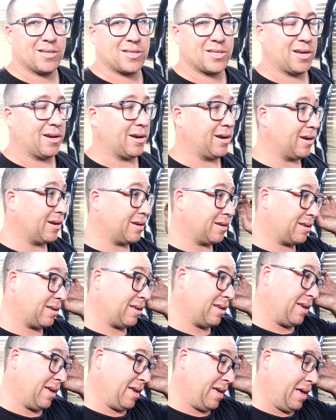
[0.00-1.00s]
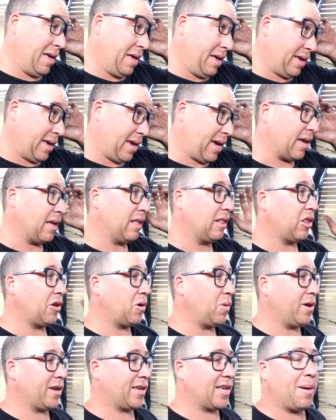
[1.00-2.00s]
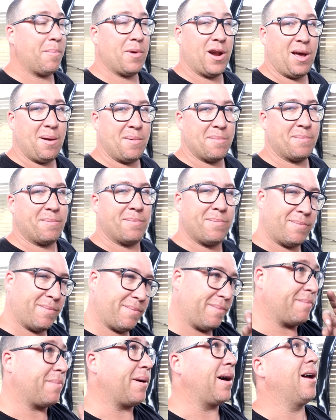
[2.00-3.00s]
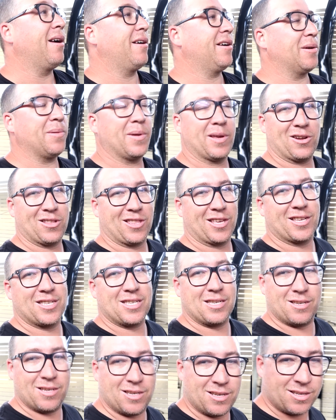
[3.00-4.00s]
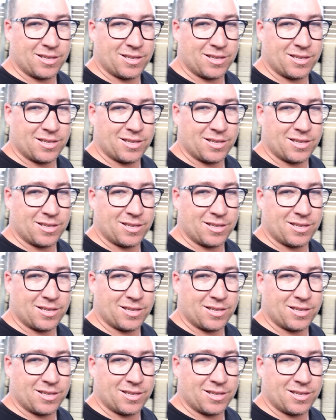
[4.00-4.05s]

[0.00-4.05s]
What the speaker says: So yeah, a lot of work coming up, but I reckon we got this.